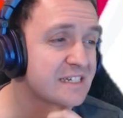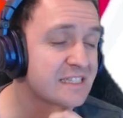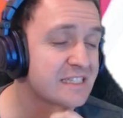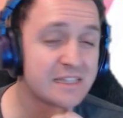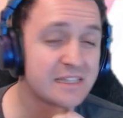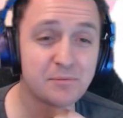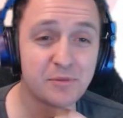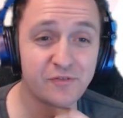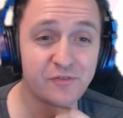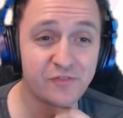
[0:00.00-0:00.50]

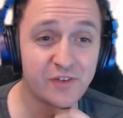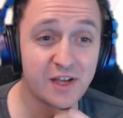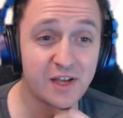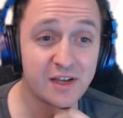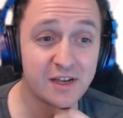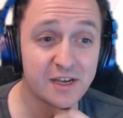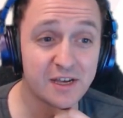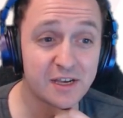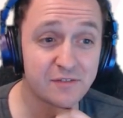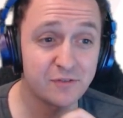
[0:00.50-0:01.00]
Number
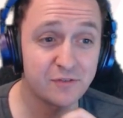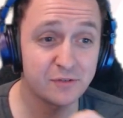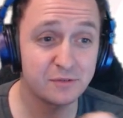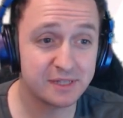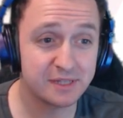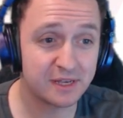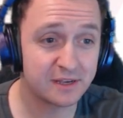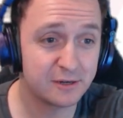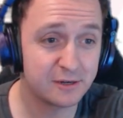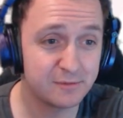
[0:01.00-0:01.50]
5. Who's
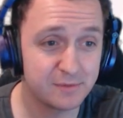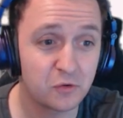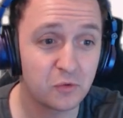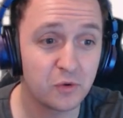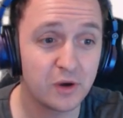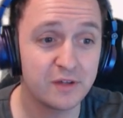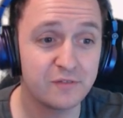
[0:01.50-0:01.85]
that going to be?